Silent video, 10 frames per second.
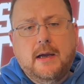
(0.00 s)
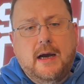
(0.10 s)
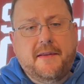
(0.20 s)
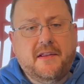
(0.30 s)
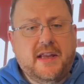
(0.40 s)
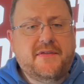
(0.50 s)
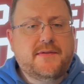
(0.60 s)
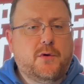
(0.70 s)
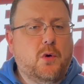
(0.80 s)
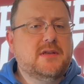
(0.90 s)
Uh, the Leafs,
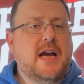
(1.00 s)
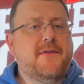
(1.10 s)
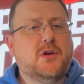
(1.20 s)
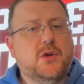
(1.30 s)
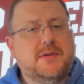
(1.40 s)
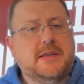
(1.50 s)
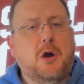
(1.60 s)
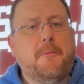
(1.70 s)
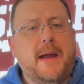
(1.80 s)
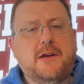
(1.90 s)
of course, after losing
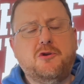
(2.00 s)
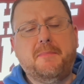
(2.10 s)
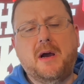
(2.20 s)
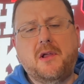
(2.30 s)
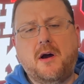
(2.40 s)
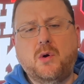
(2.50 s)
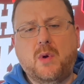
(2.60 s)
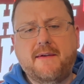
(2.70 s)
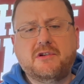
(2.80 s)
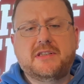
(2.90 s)
Aube-Kubel on
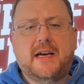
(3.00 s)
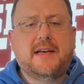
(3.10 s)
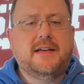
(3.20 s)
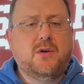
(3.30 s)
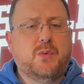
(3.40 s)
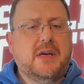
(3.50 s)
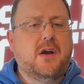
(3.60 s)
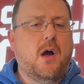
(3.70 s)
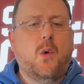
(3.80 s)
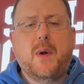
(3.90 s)
waivers today, did
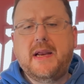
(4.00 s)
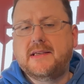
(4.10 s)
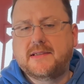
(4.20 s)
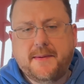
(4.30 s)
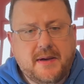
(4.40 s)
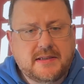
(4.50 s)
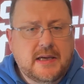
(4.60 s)
recall Wayne Simmonds.